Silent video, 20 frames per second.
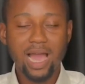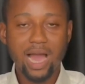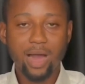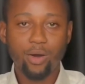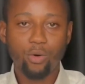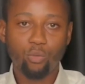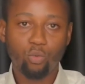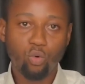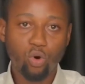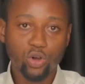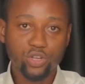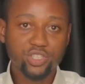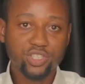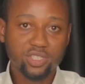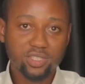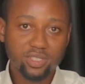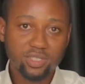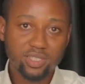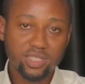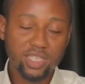
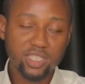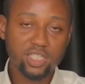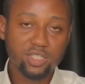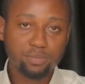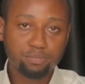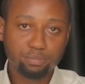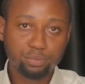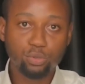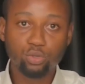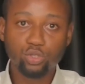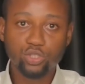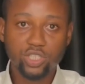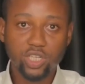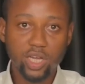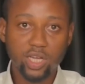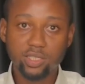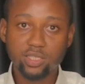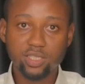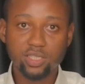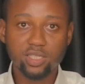once this
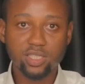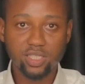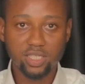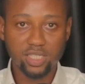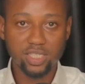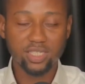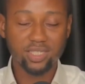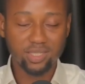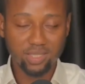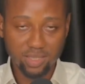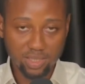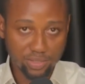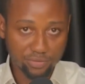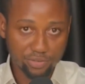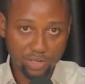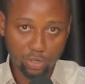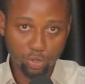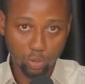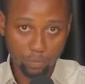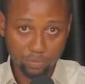project is
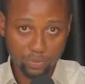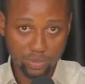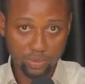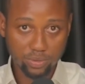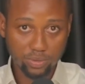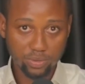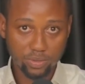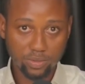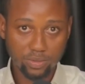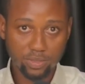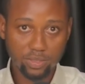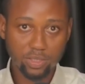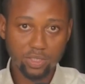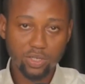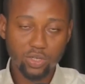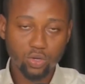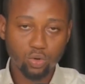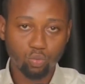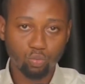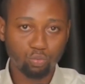developed,
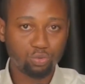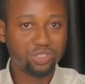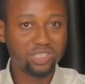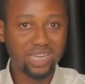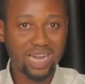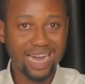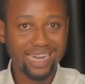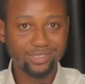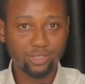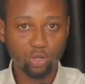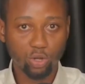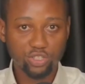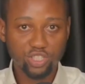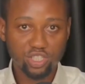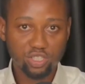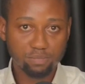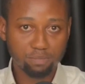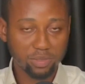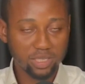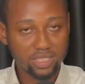we are not
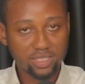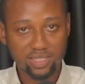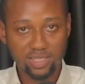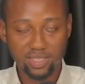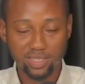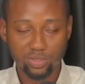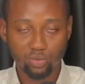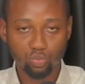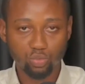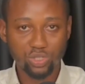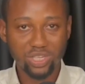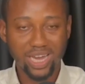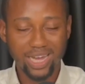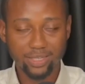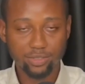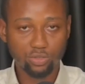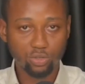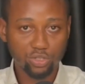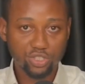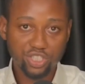splitting, we
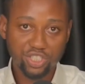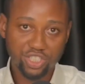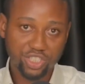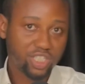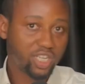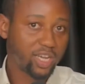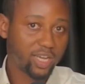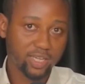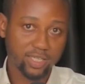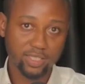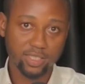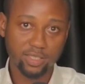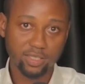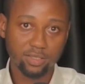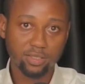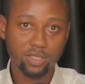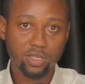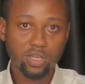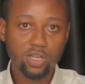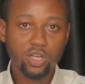are not
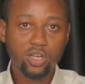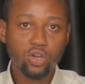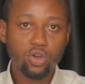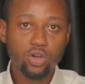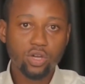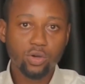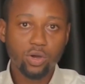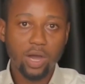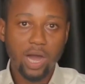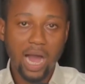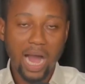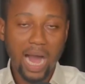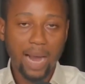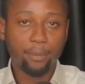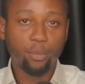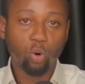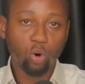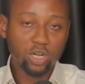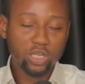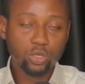sharing.
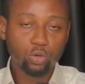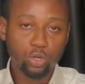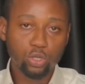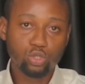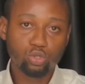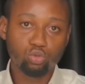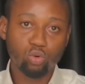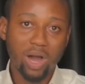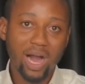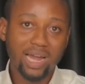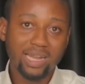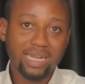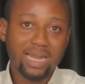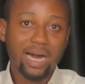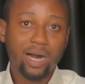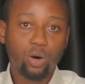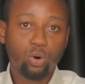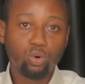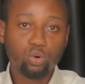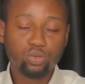I'm only going to
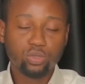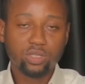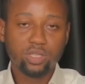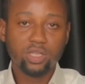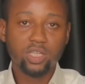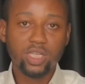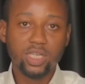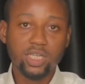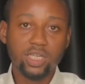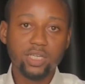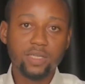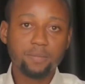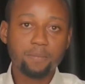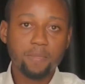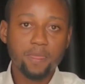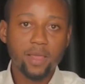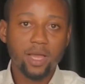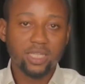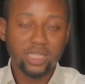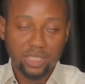allow the
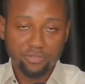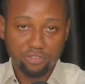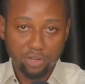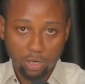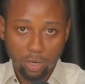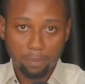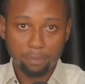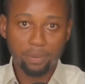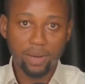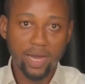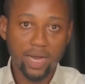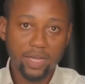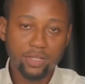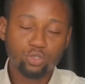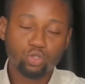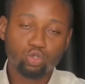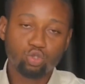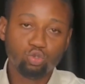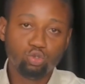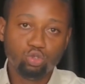developer
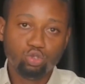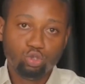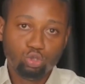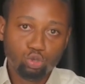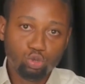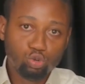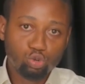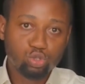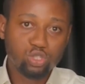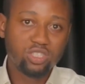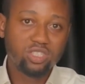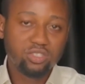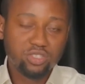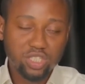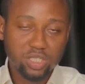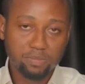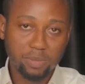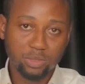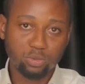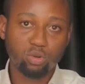to use
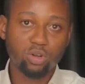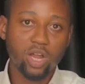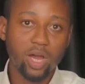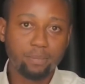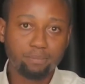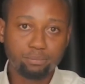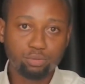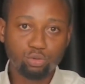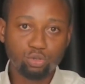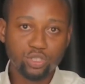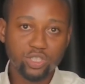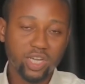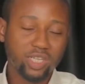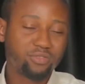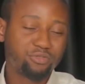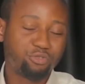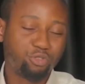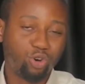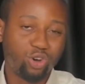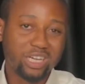this particular
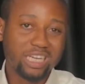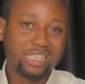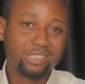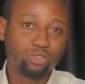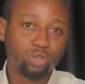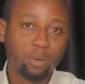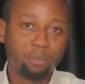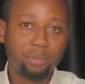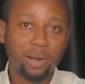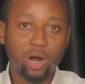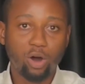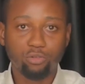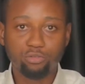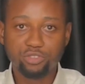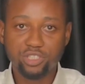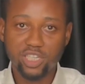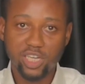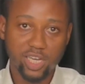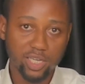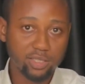project for a number of
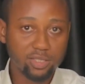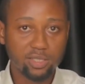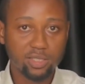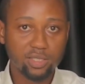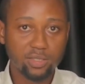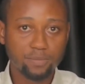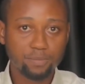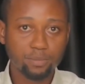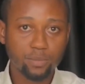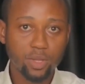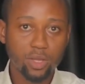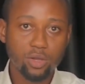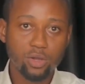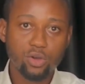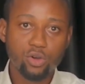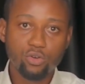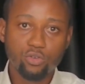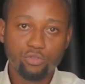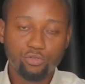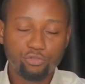years
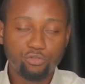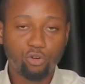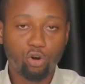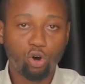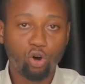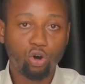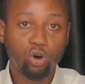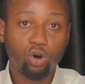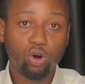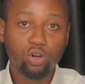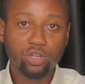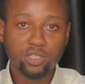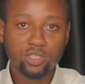for